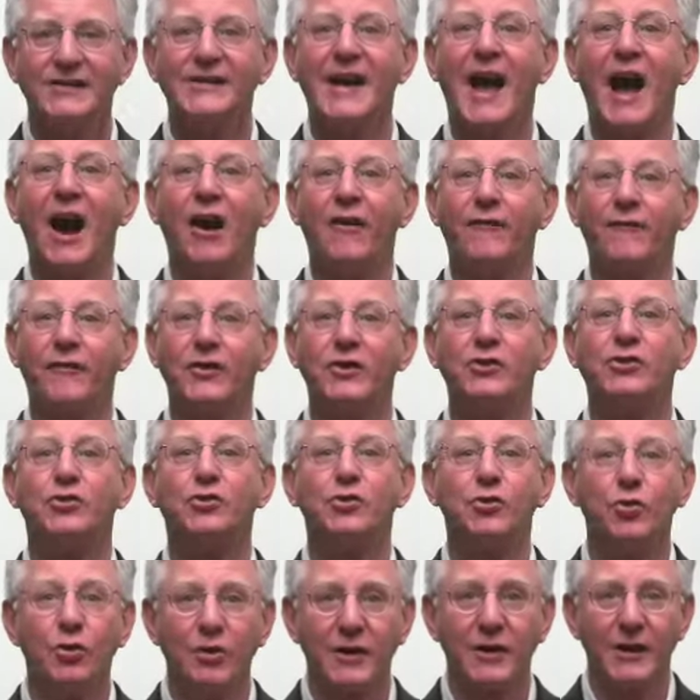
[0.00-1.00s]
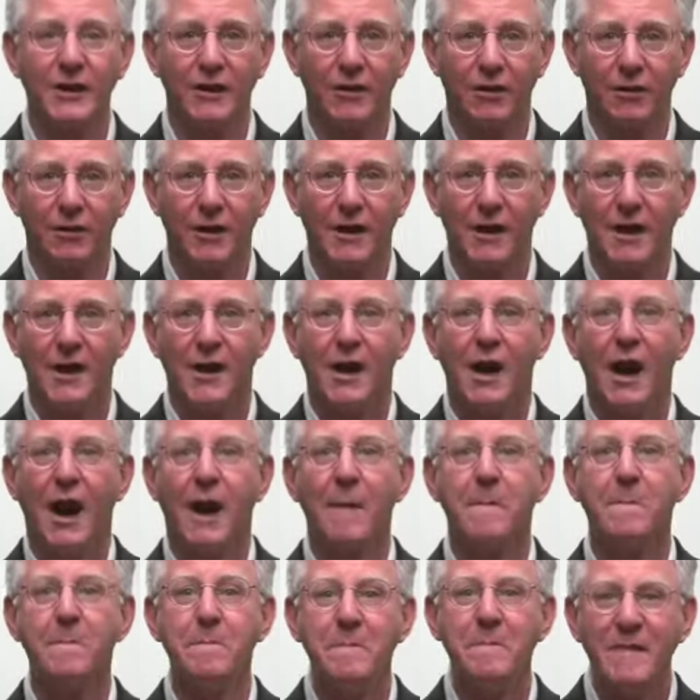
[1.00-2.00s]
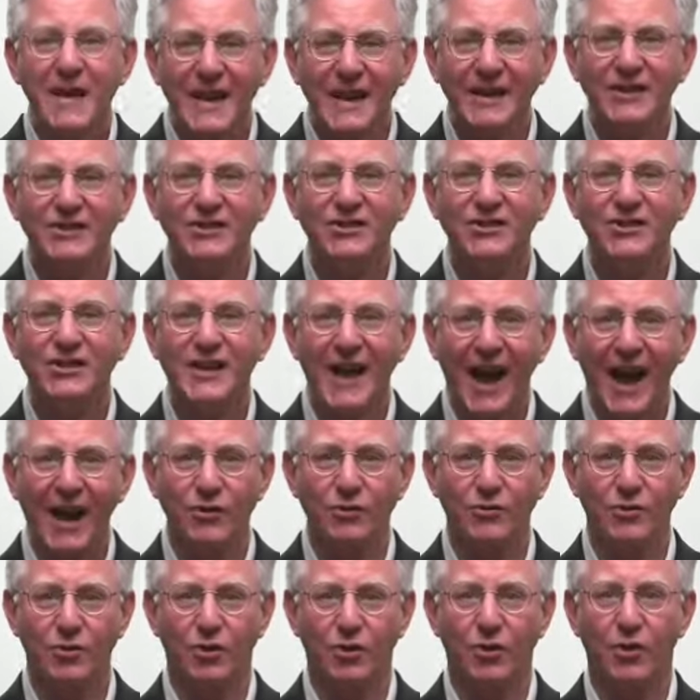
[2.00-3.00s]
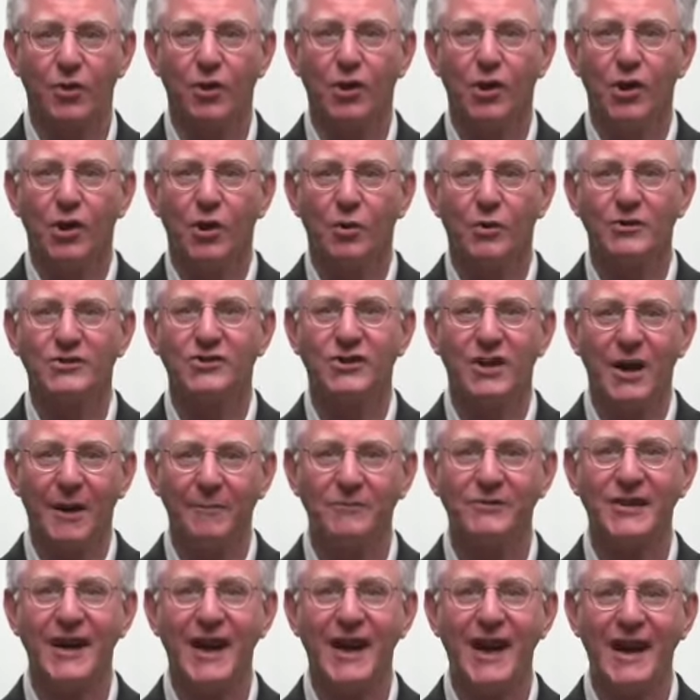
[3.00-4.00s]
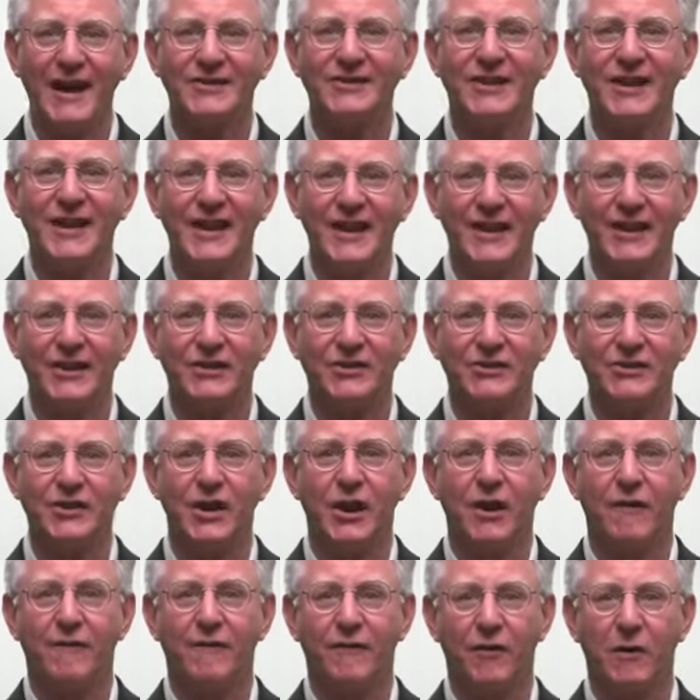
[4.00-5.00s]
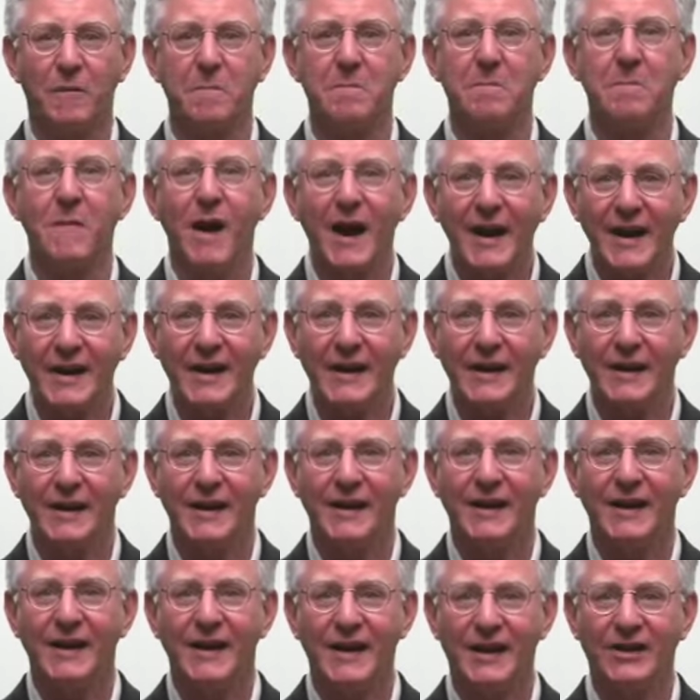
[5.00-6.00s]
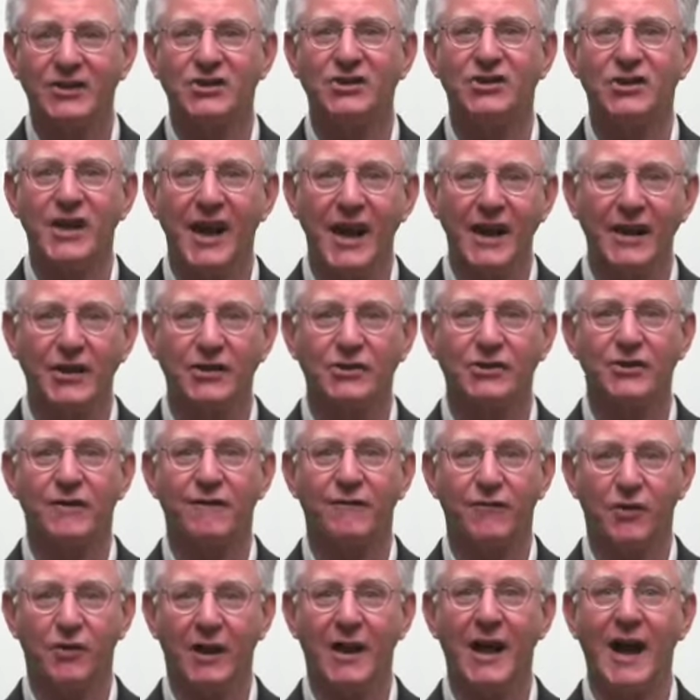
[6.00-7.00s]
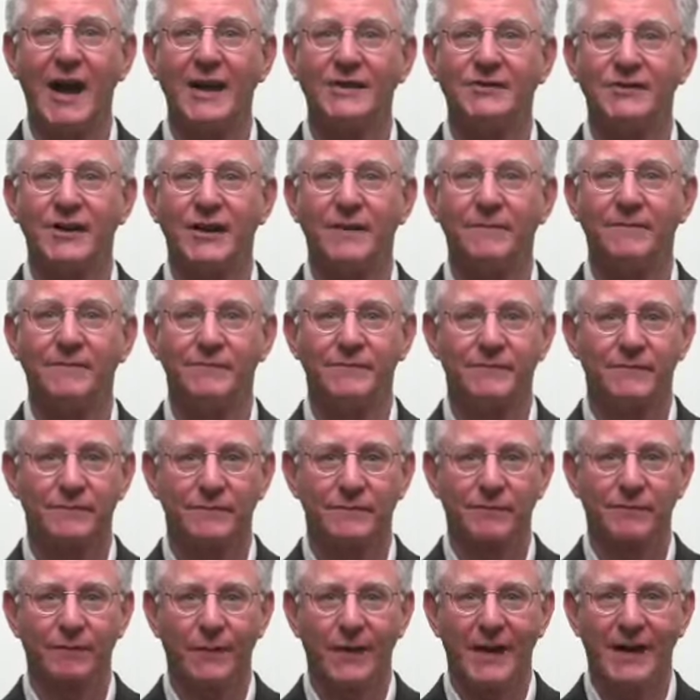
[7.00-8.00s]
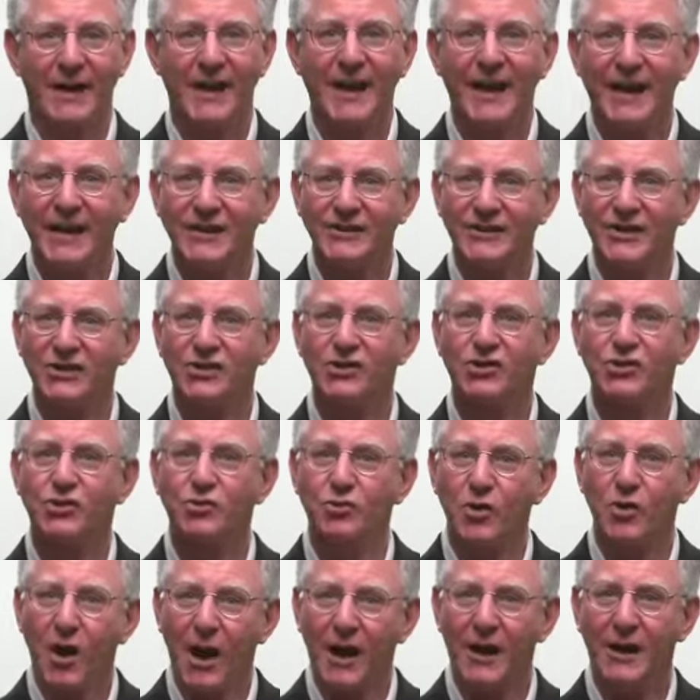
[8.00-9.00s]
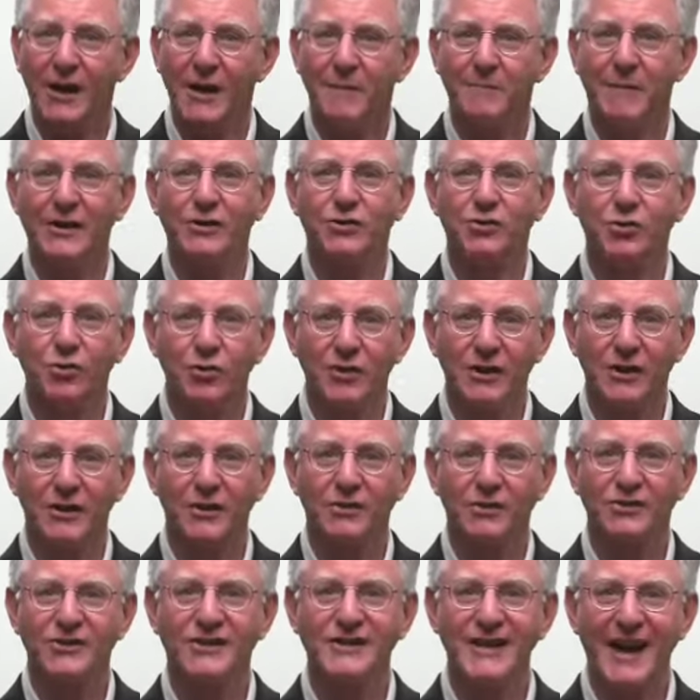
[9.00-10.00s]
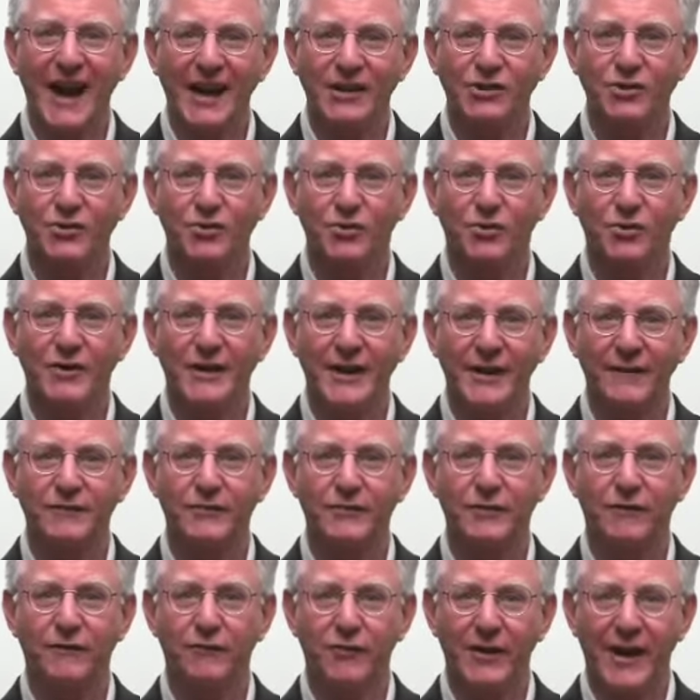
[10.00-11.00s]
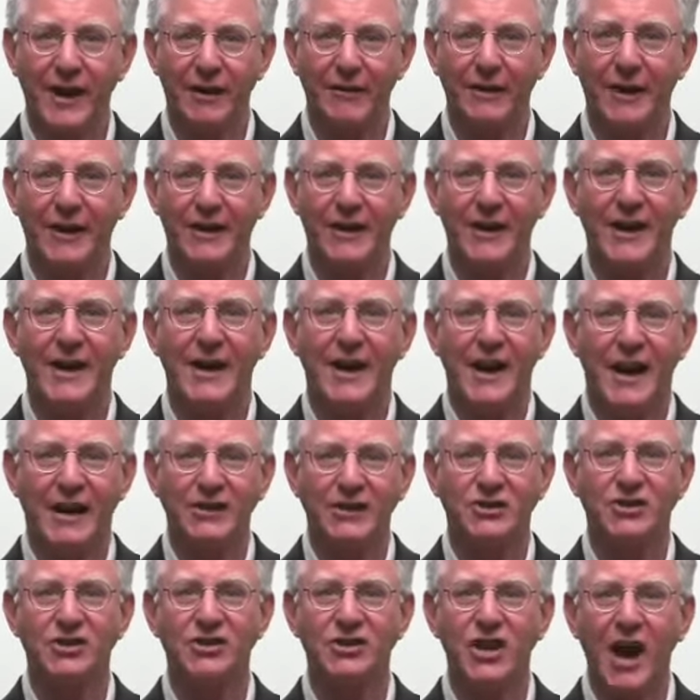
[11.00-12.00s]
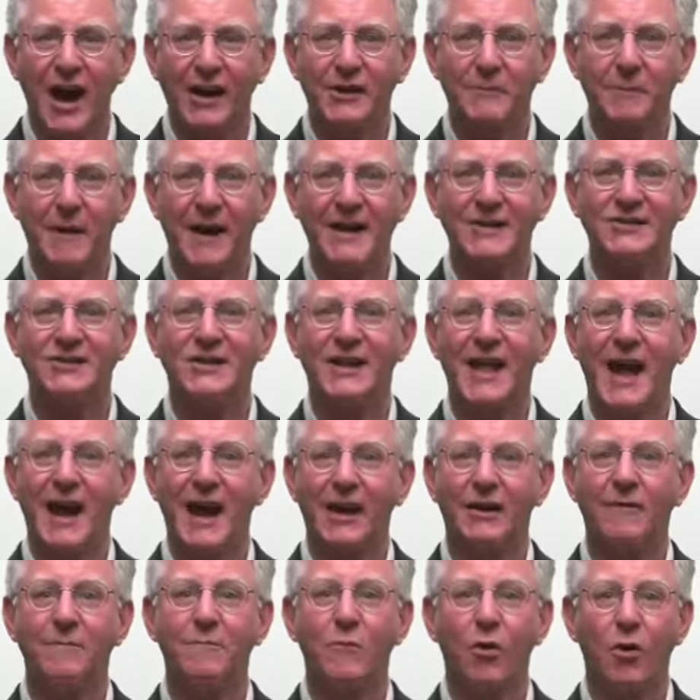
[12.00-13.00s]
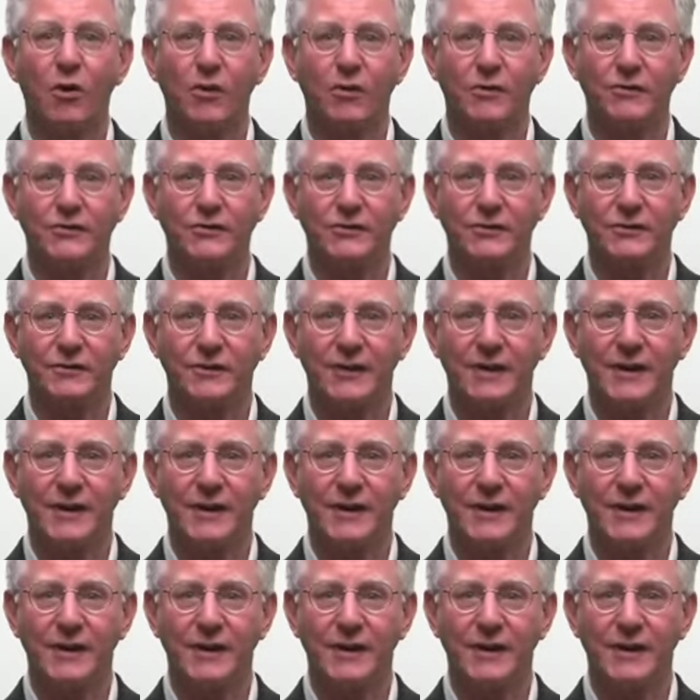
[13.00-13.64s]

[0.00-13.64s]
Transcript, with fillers: is Alfred Doolittle, a mean scoundrel who has come to ask Higgins for money in exchange for Eliza. Higgins is struck by Doolittle's natural gift of rhetoric and shocked by his lack of morals.